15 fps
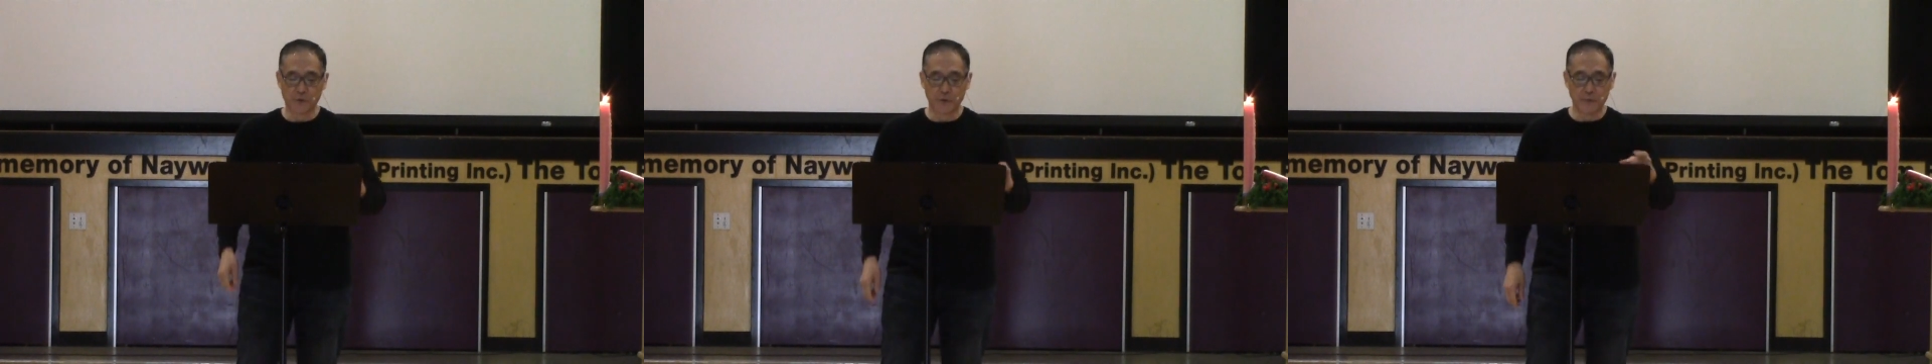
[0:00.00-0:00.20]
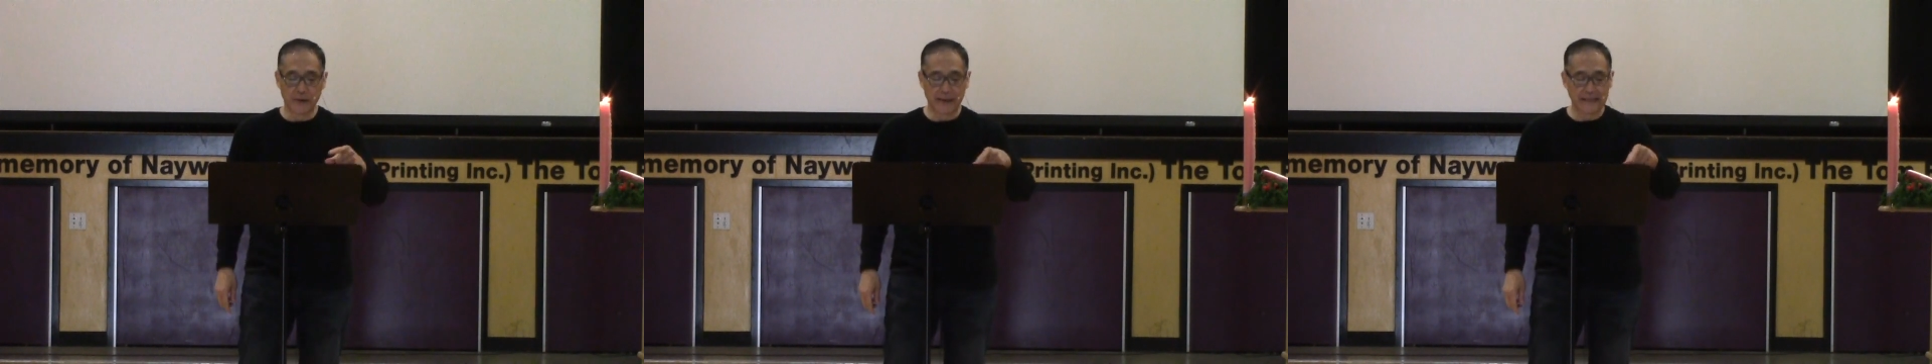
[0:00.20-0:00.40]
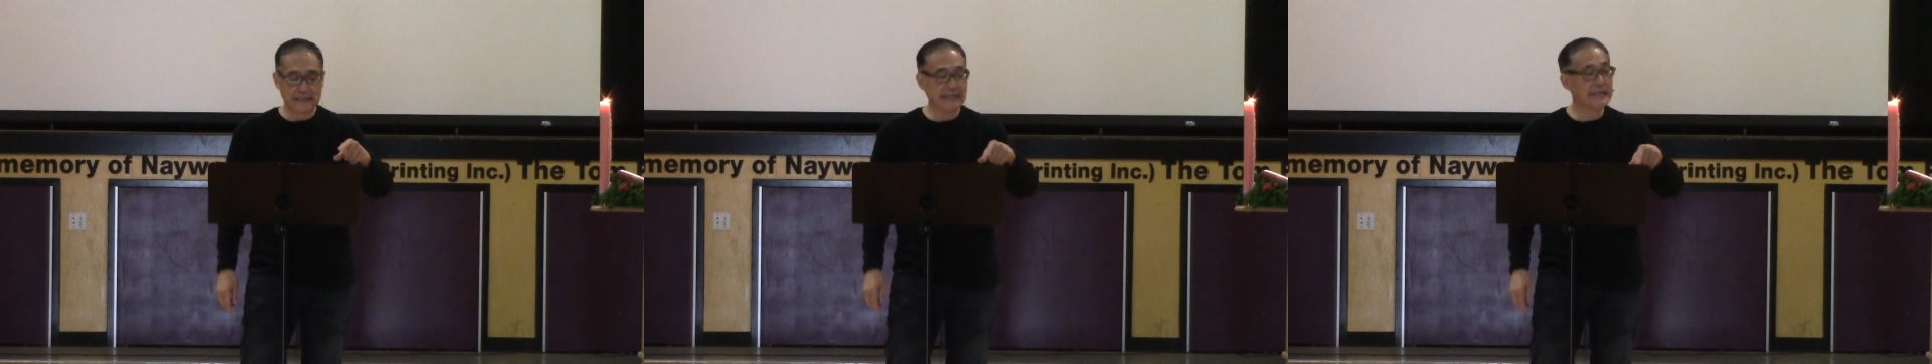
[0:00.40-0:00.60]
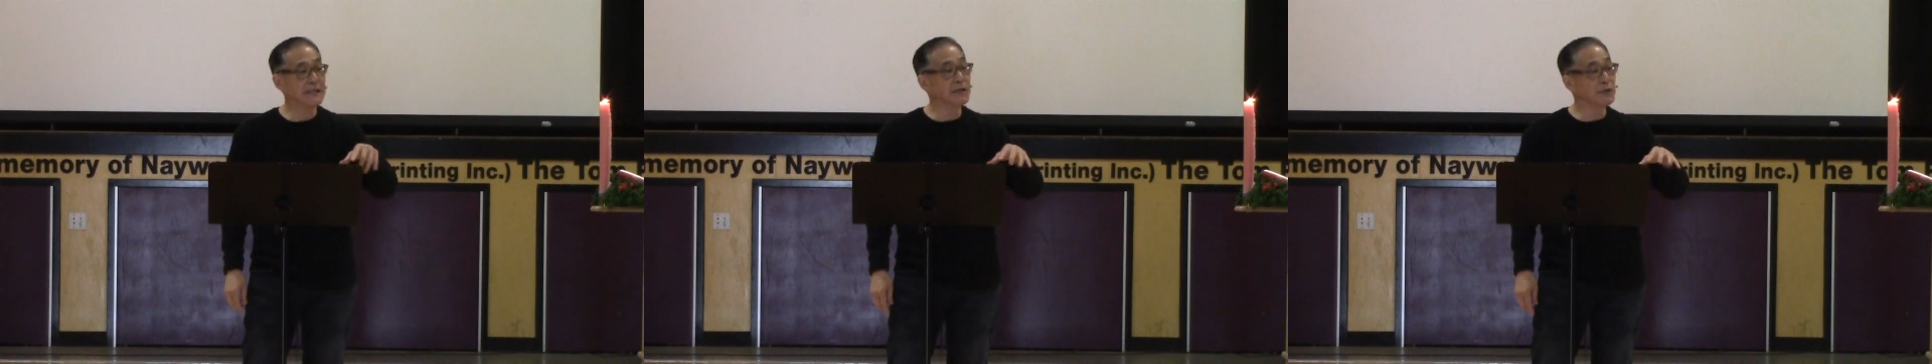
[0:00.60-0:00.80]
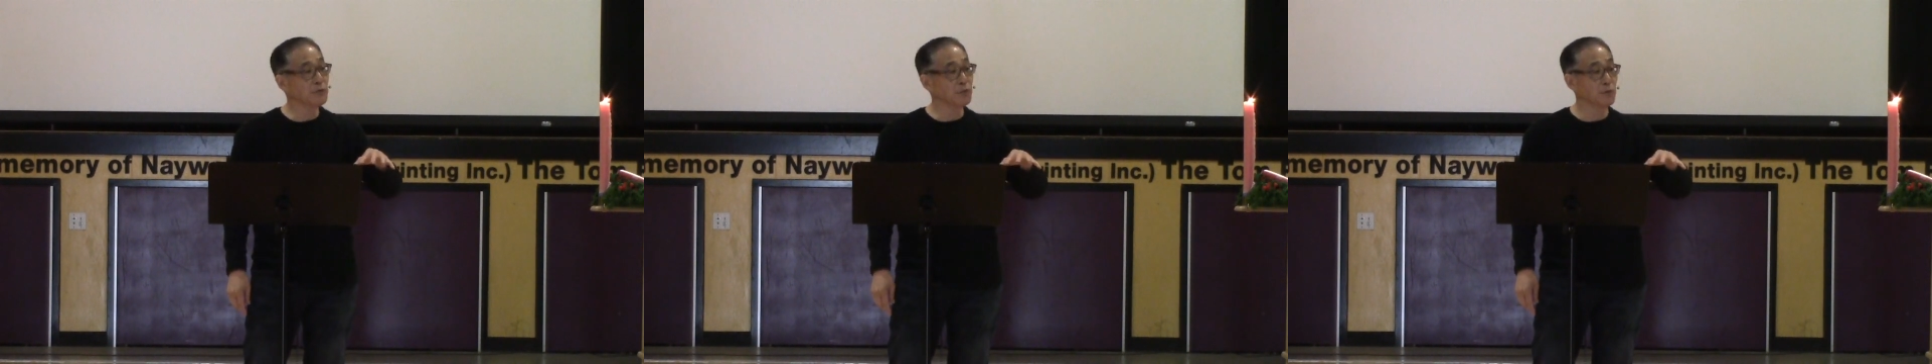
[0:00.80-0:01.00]
whereby
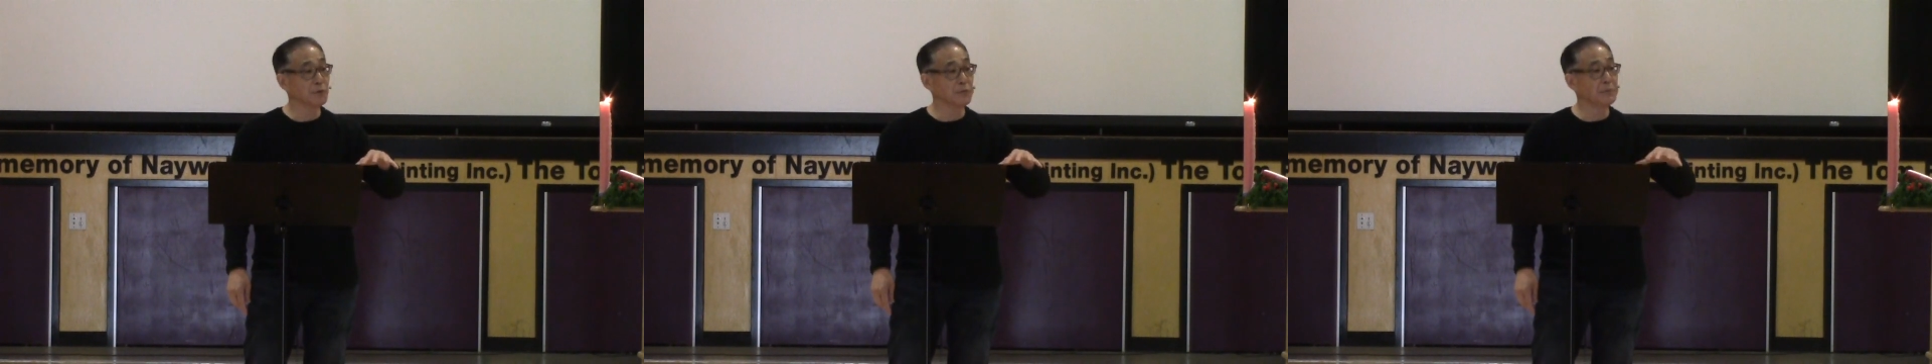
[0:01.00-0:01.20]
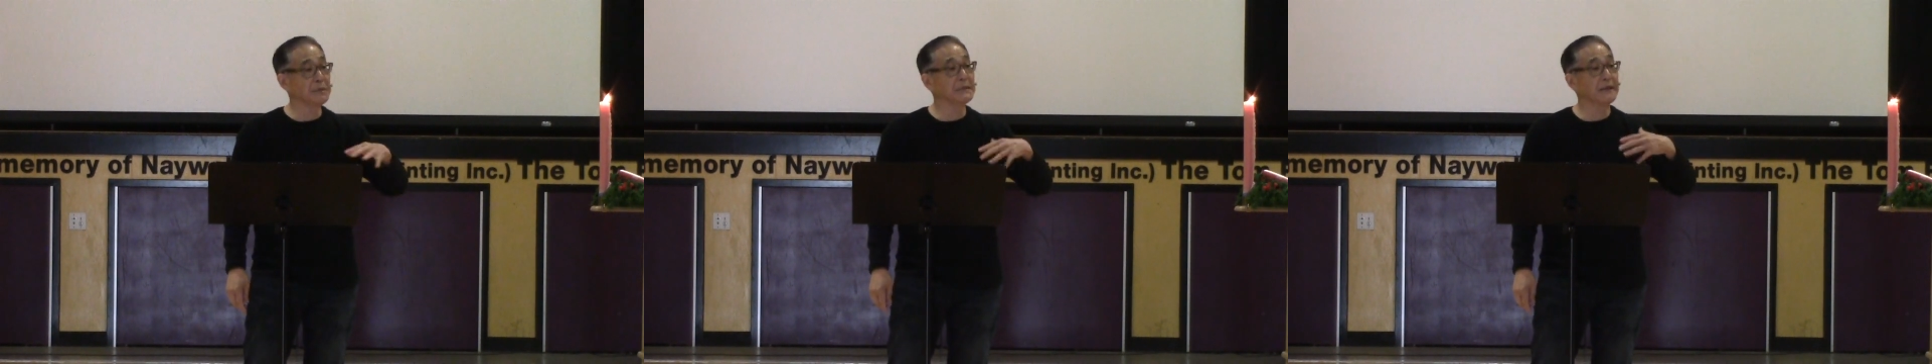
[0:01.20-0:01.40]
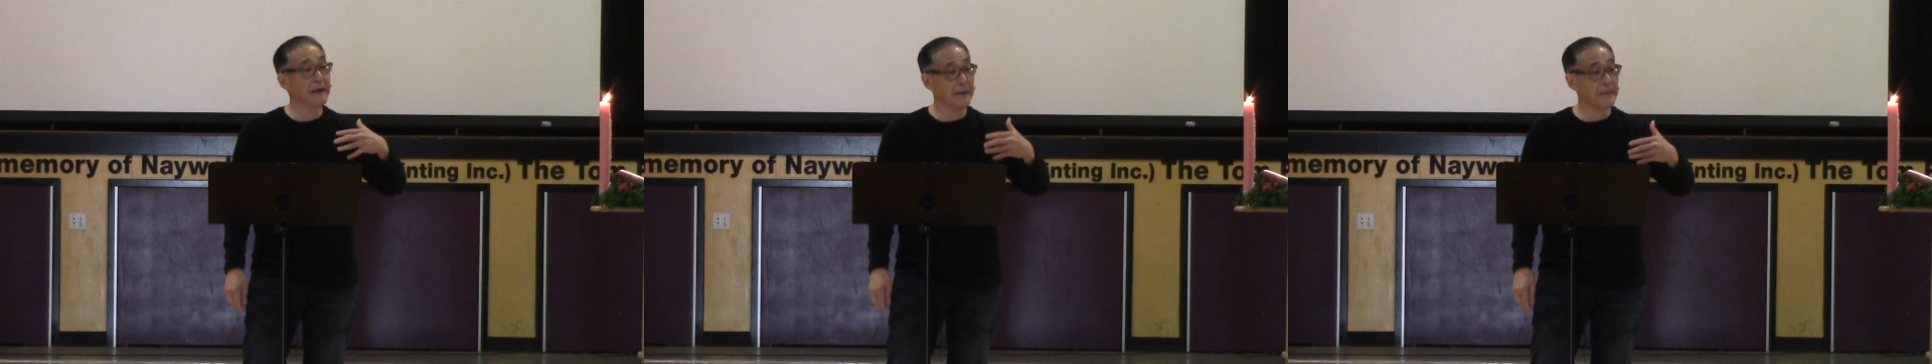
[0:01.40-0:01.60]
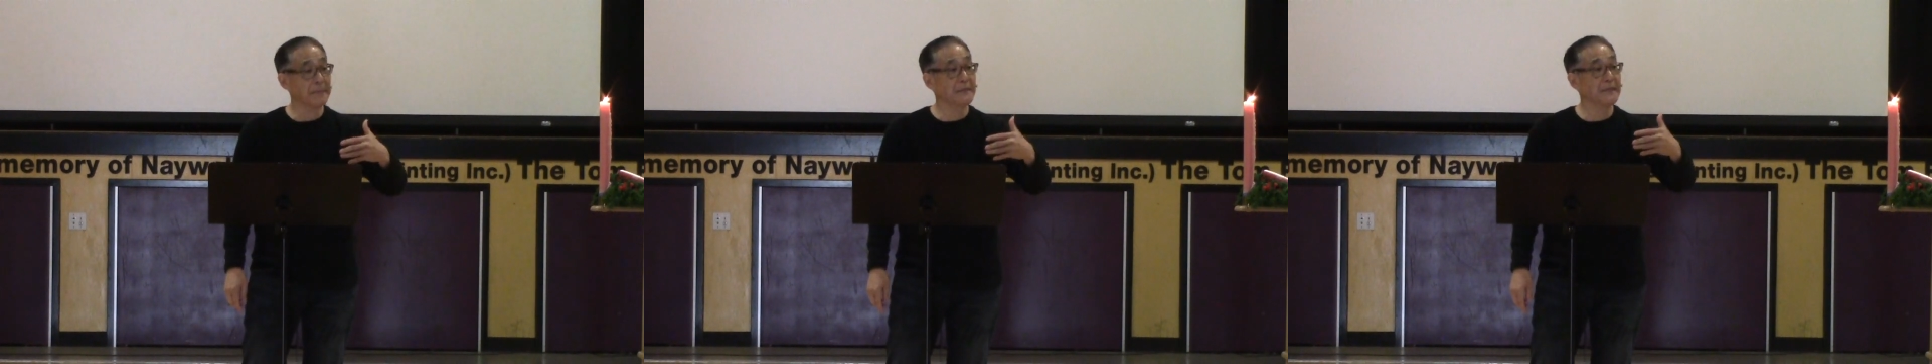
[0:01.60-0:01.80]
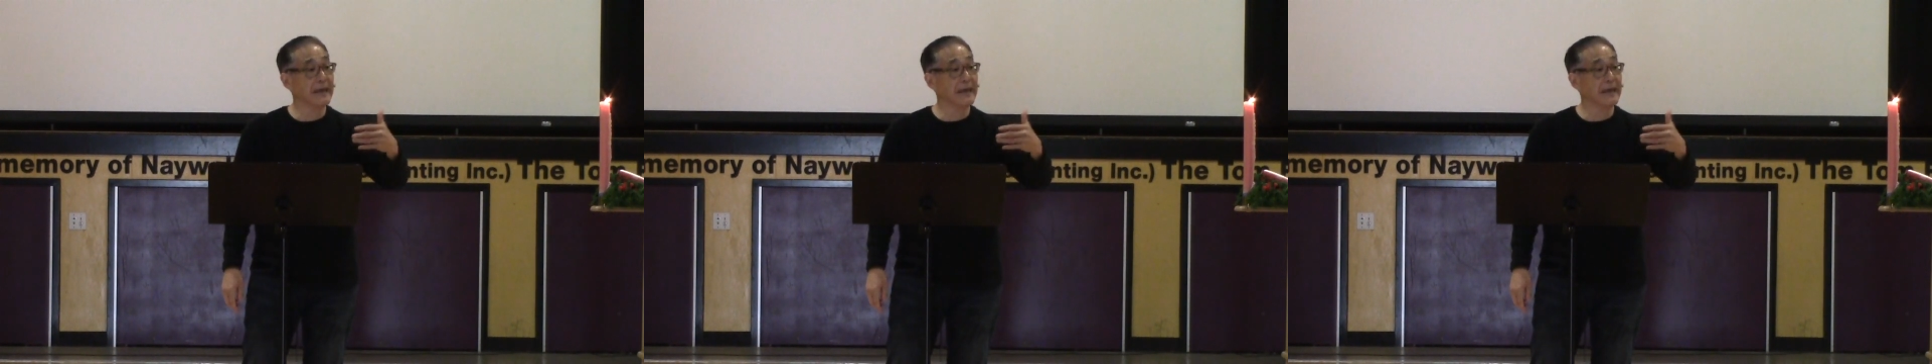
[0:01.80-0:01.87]
he would become